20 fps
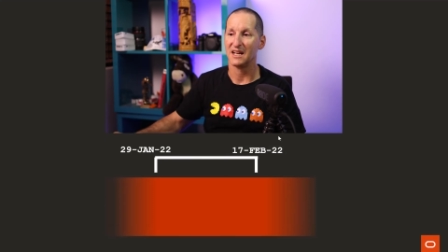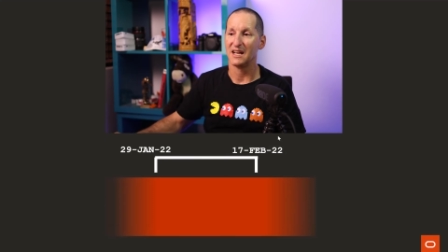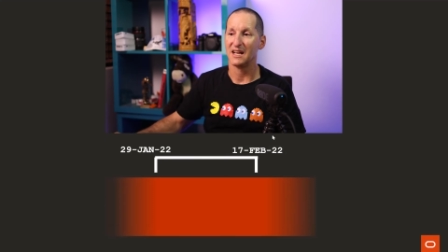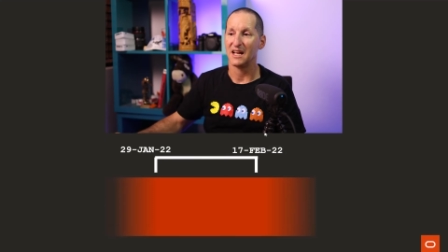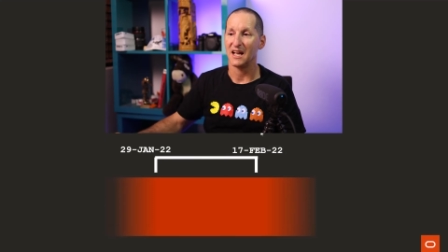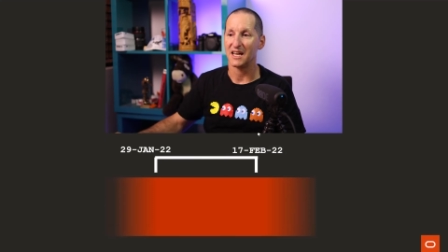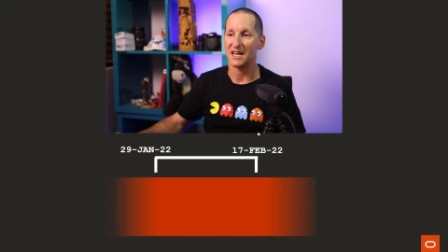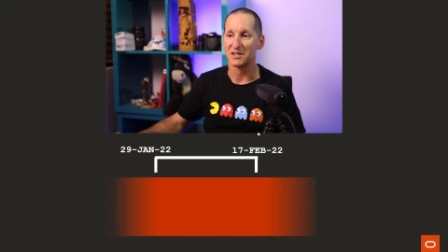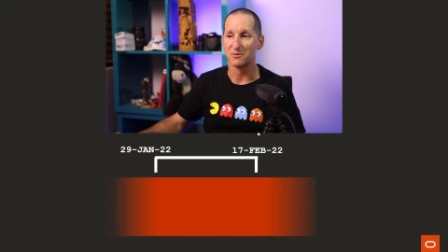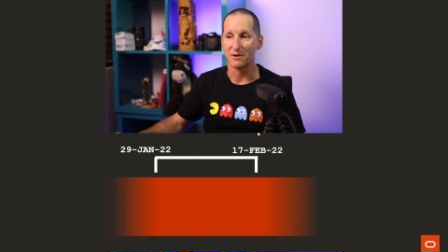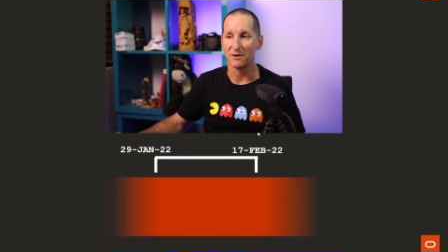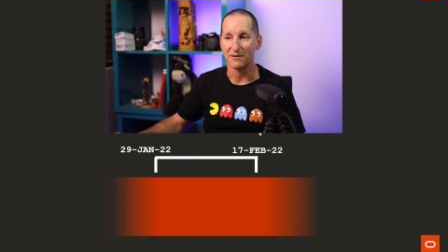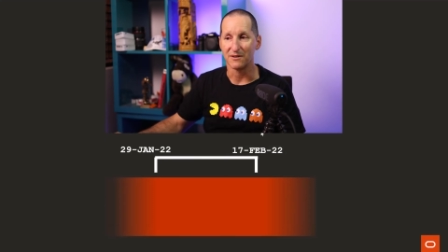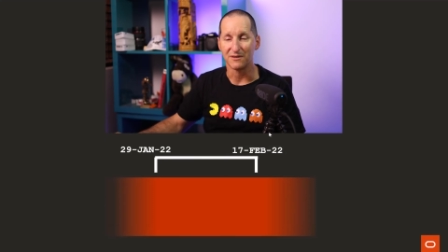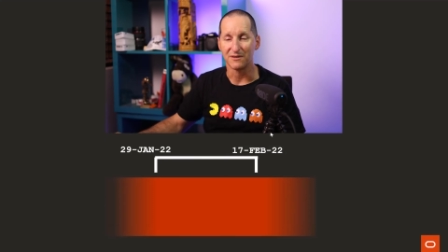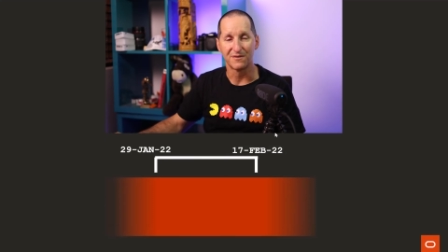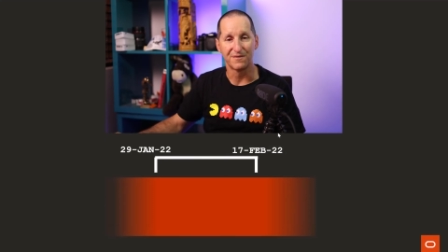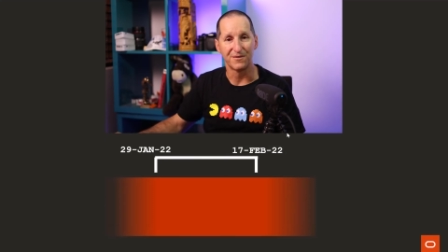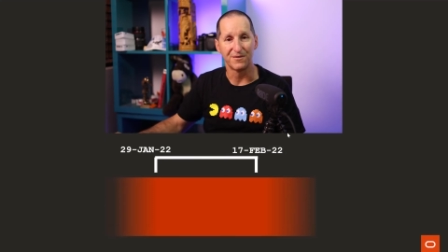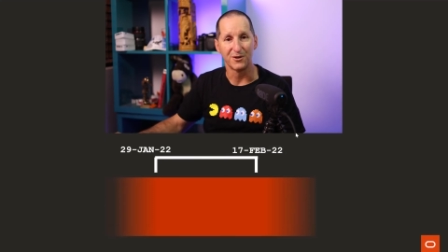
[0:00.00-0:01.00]
as we went
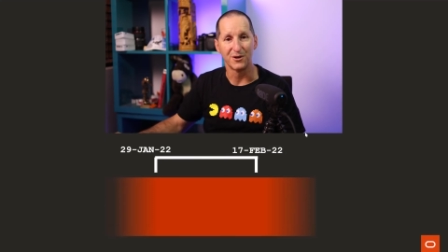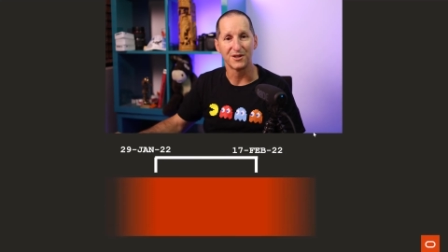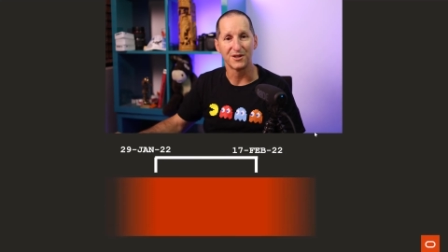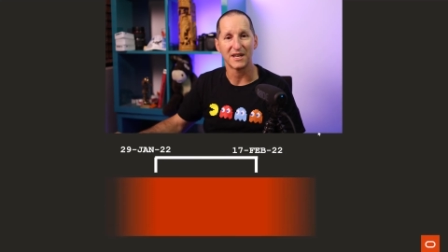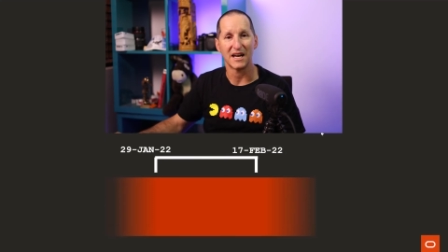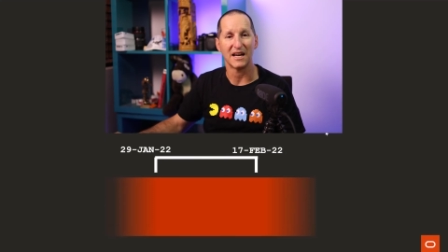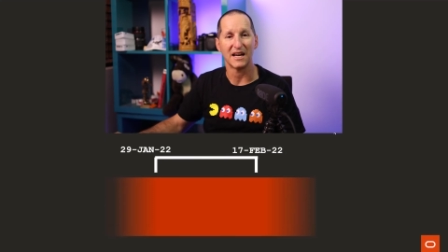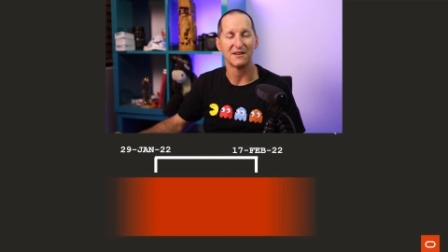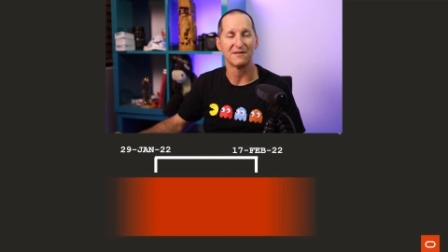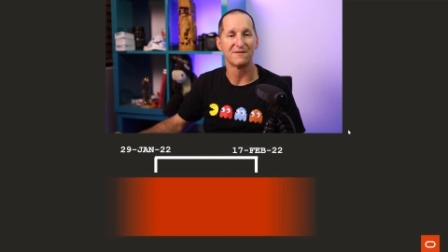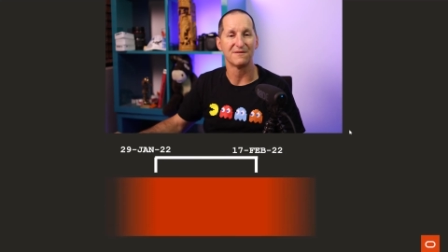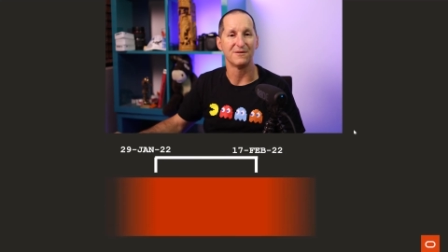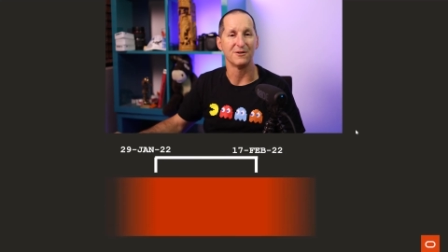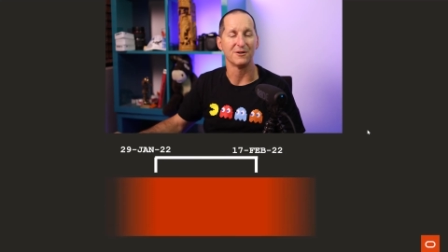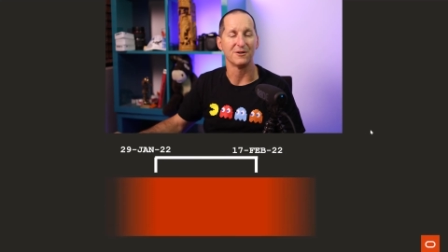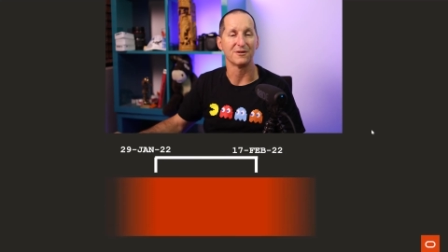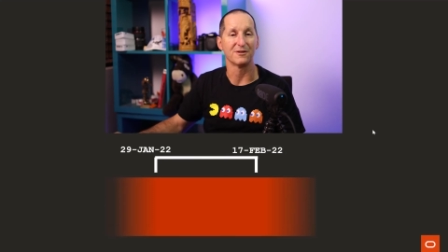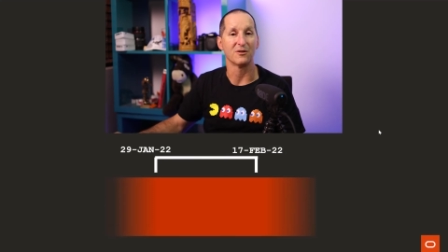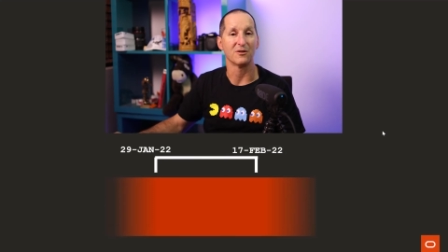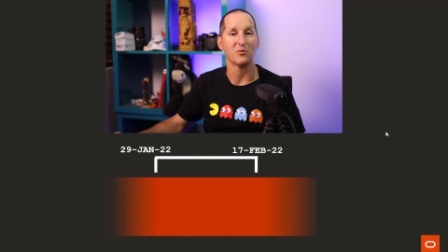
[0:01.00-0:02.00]
further and
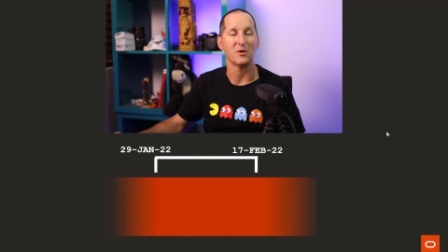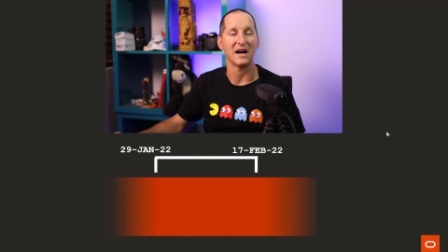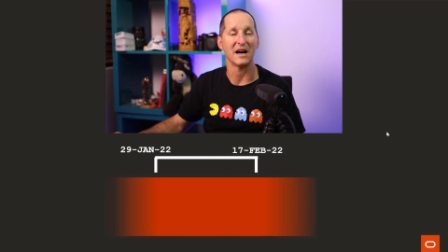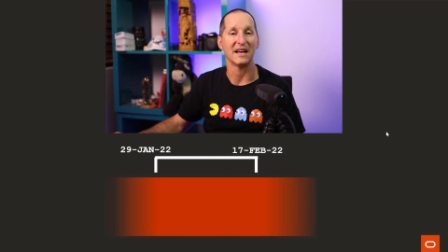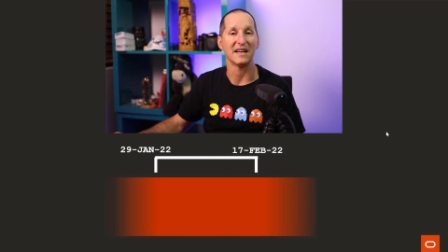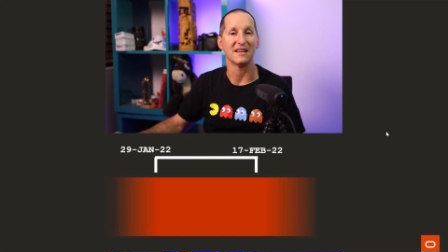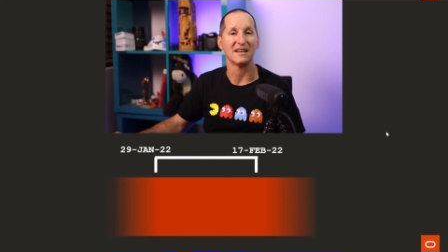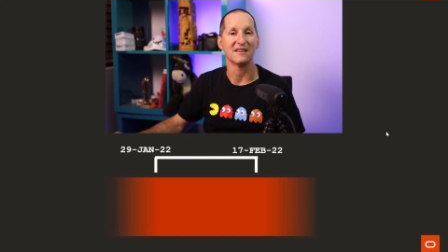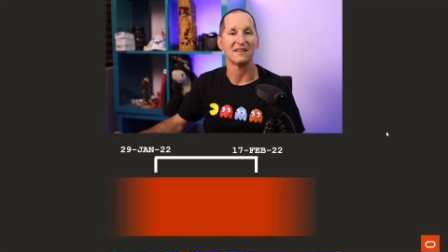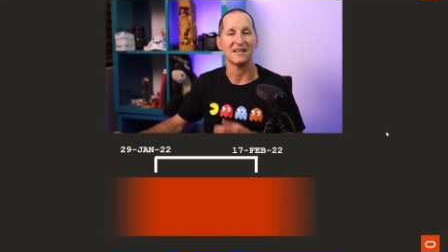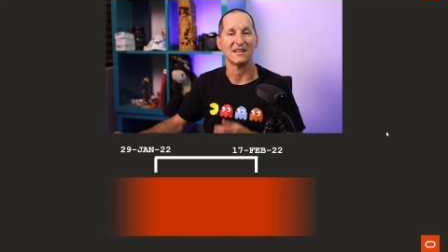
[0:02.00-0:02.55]
further away